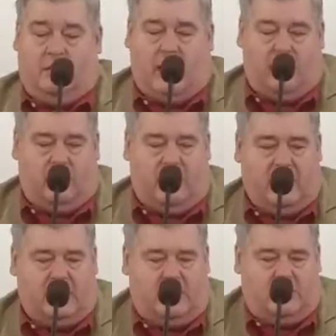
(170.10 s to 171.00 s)
not only
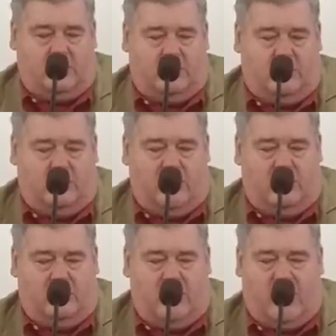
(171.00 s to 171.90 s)
has he
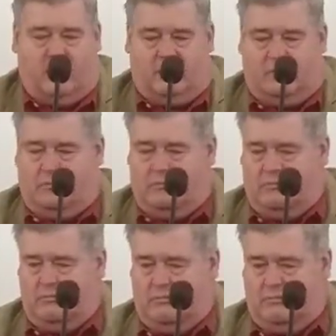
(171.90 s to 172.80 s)
in jail,
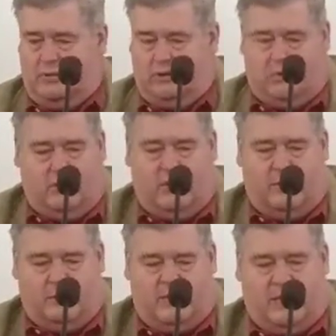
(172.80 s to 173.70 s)
or
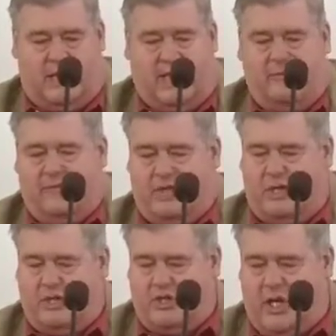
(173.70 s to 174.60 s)
a slave and
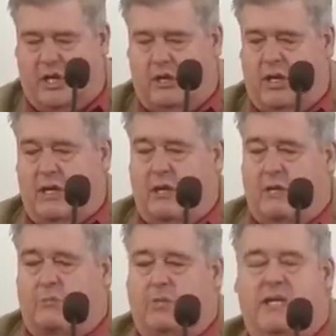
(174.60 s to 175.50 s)
then in jail,
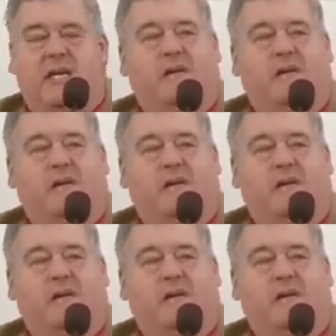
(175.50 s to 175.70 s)
but